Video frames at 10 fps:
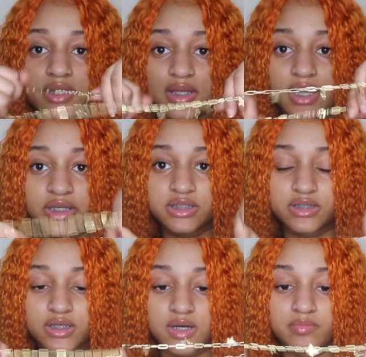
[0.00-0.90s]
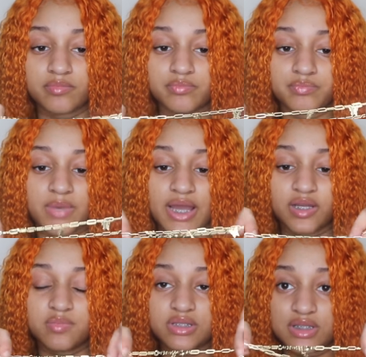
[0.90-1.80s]
The next
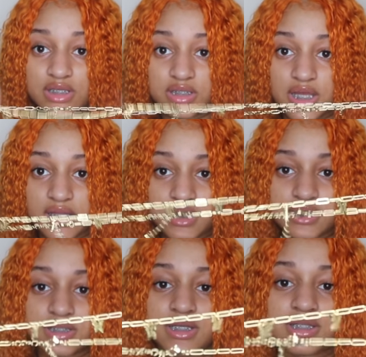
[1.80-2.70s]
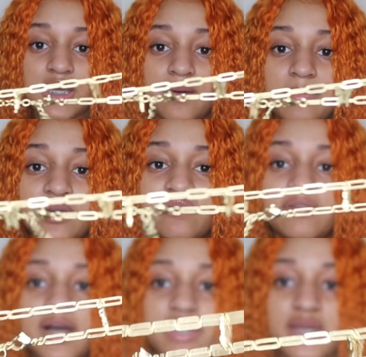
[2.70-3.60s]
item is this necklace. It's like a
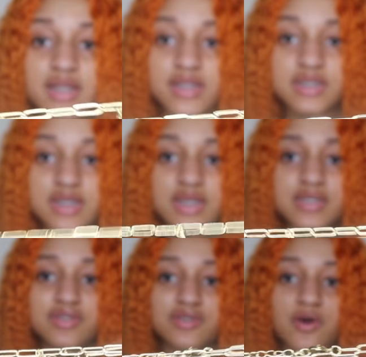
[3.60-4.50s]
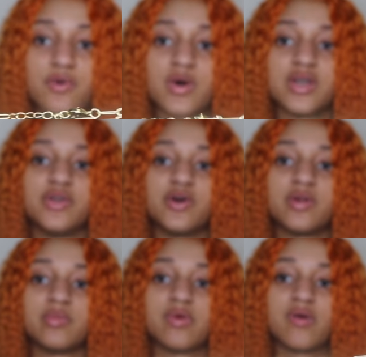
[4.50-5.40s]
butterfly necklace, and it's so
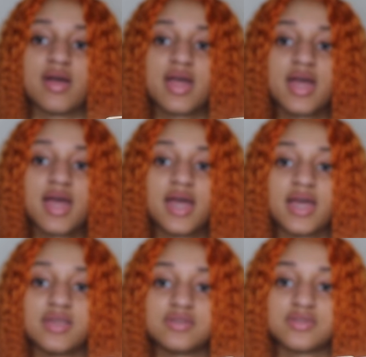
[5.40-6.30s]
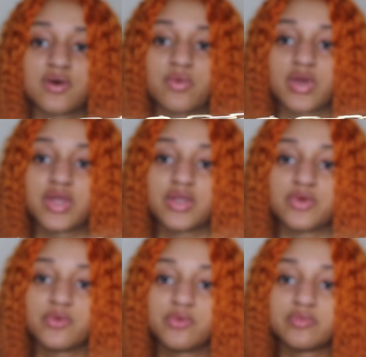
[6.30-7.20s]
adorable. It's so
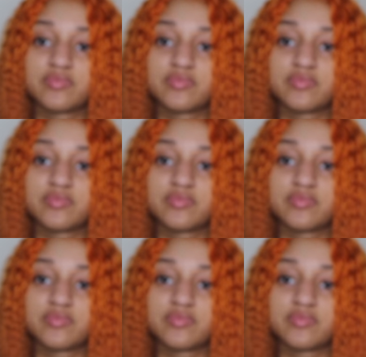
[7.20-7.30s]
cute.